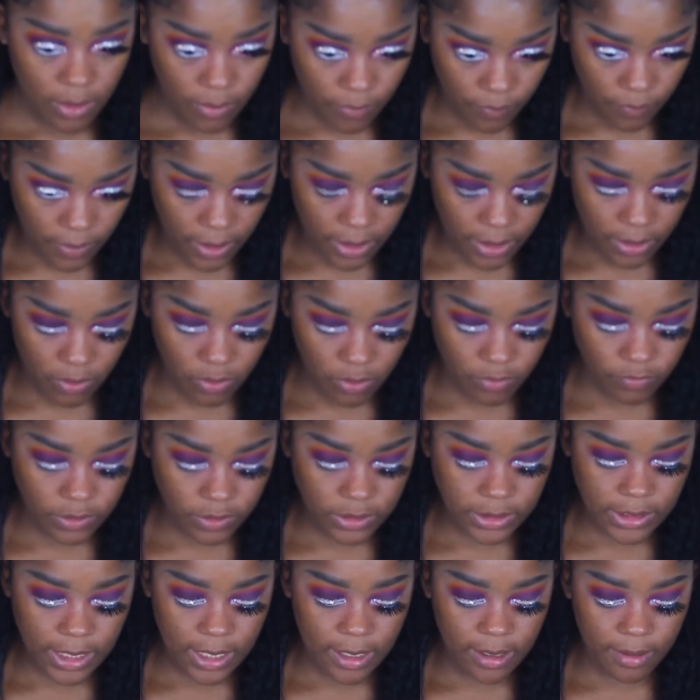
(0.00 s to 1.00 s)
right over
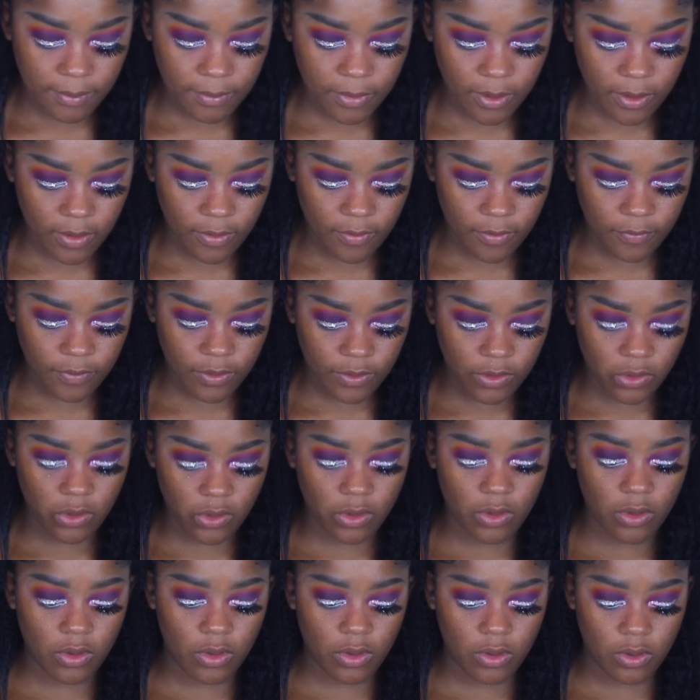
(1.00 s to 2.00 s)
top of
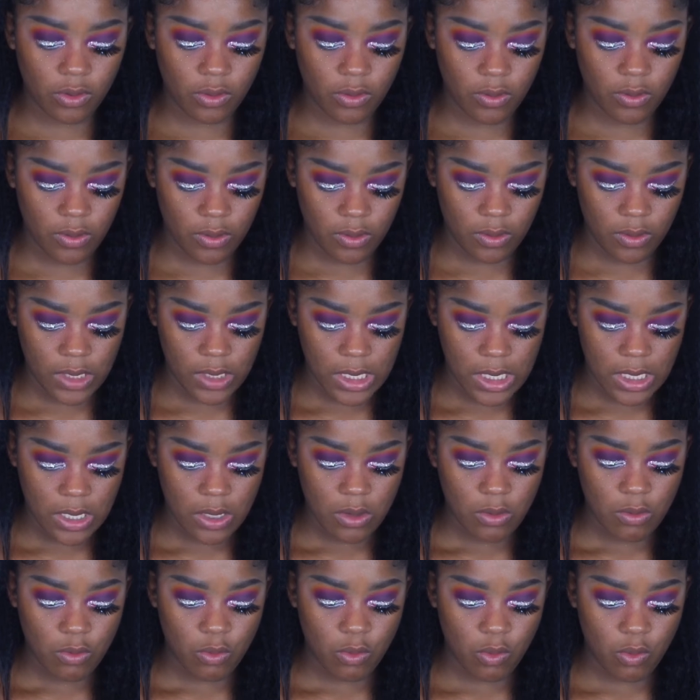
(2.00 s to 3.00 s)
the
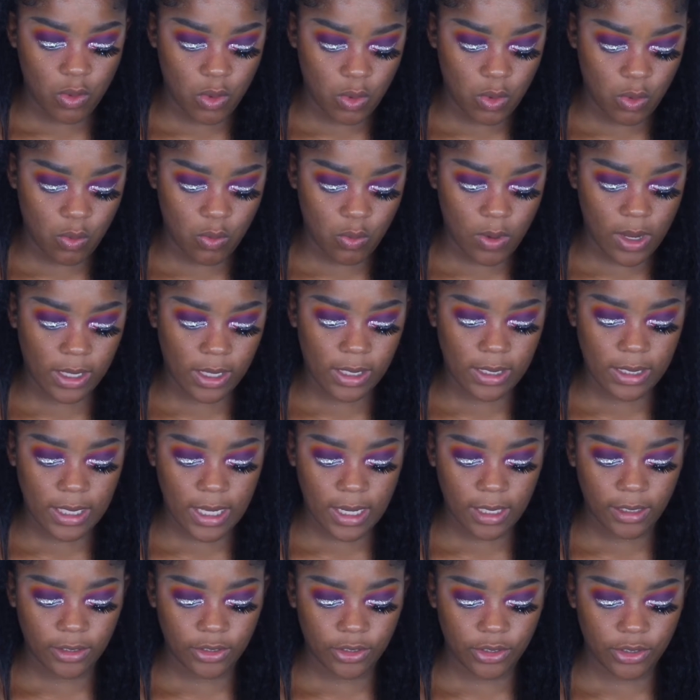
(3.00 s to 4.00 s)
white
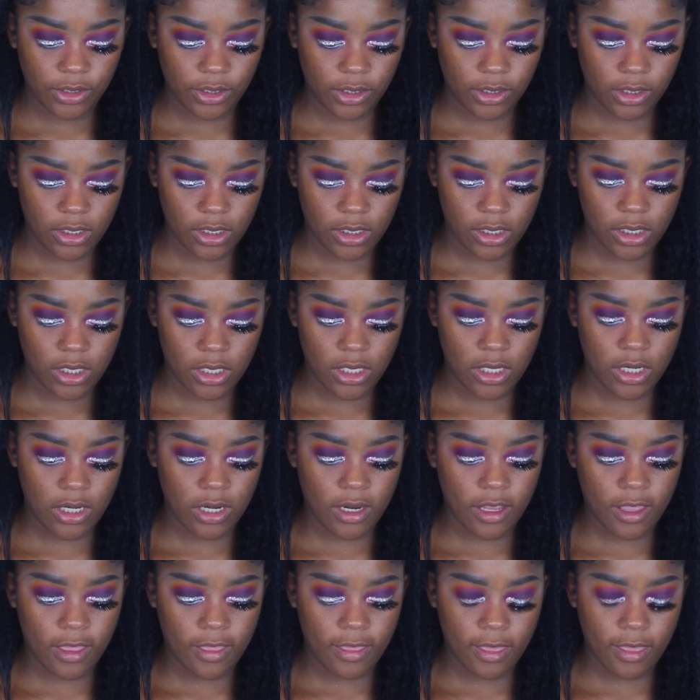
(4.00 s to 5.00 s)
liner.
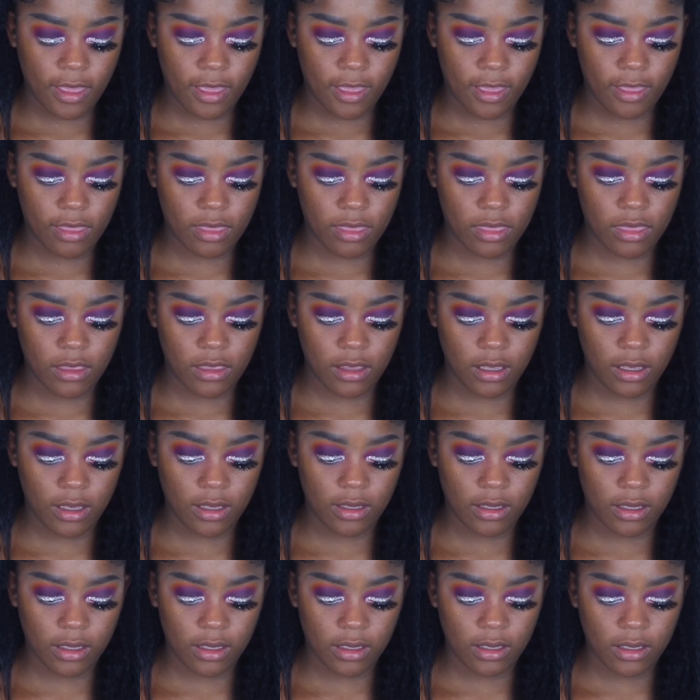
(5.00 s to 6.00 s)

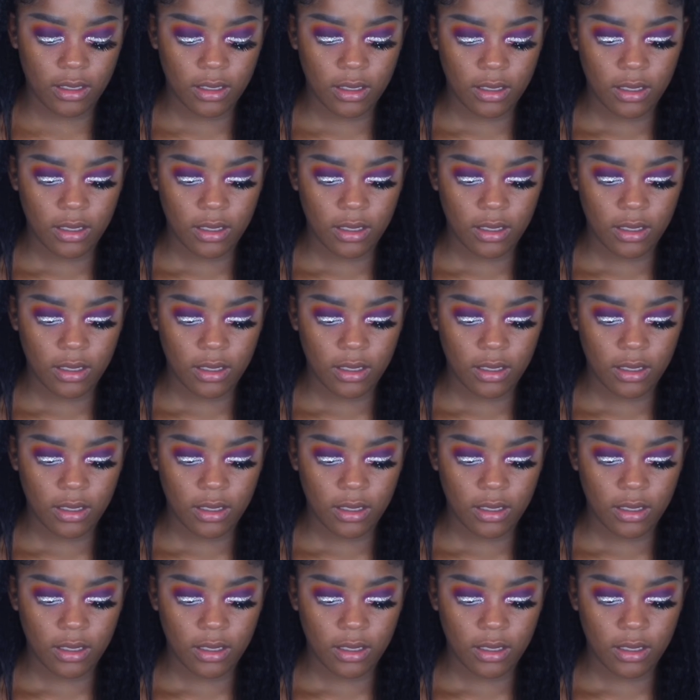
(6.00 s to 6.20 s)
The